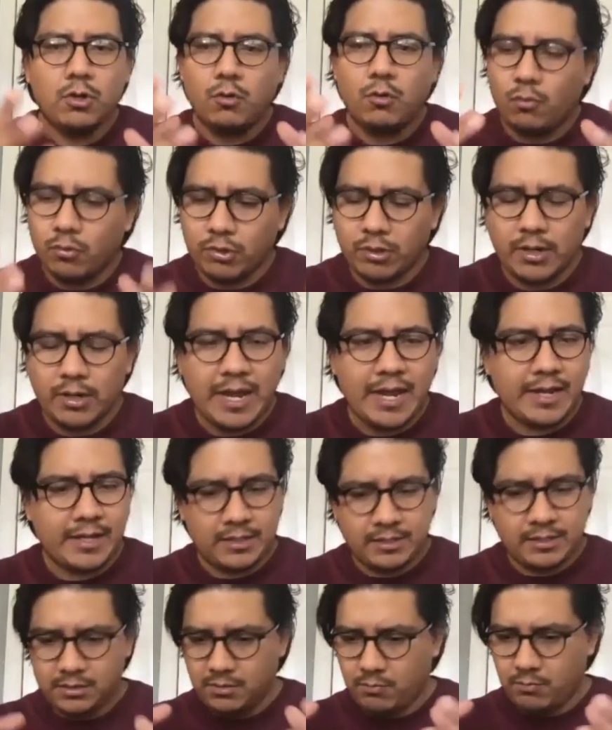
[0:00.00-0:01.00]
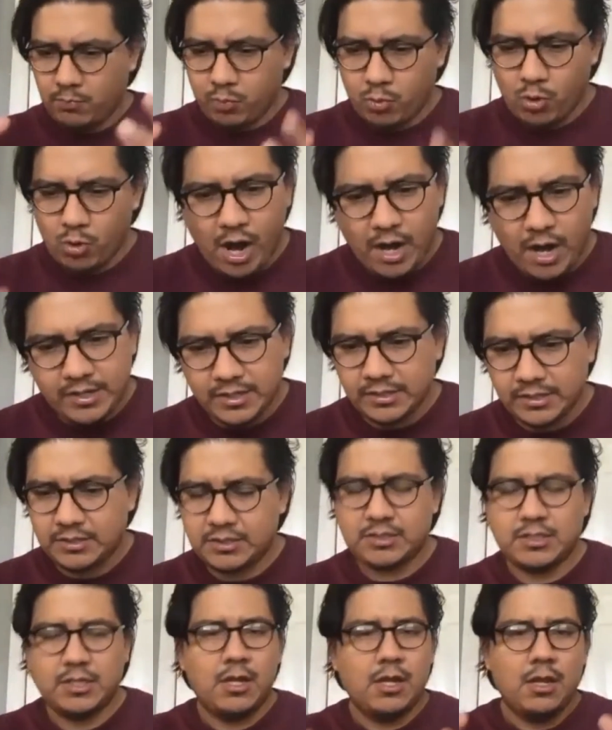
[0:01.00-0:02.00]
order lines, products,